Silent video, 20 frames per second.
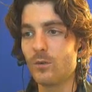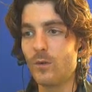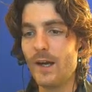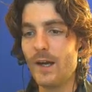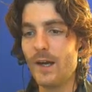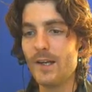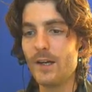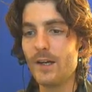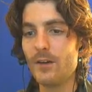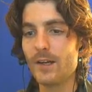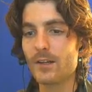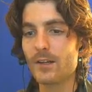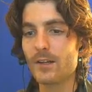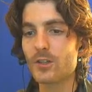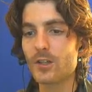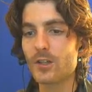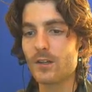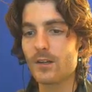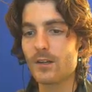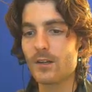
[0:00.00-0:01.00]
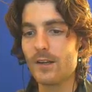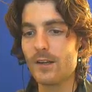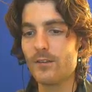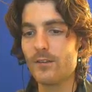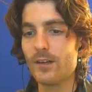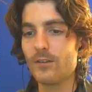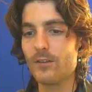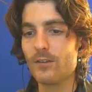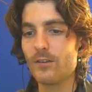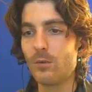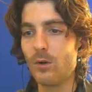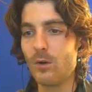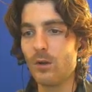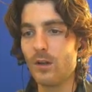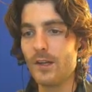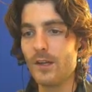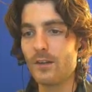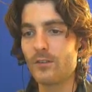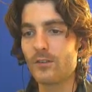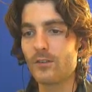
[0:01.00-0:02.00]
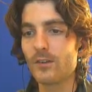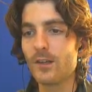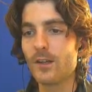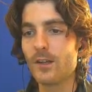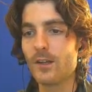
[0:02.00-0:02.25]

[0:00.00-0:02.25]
Y direction, and then the ball X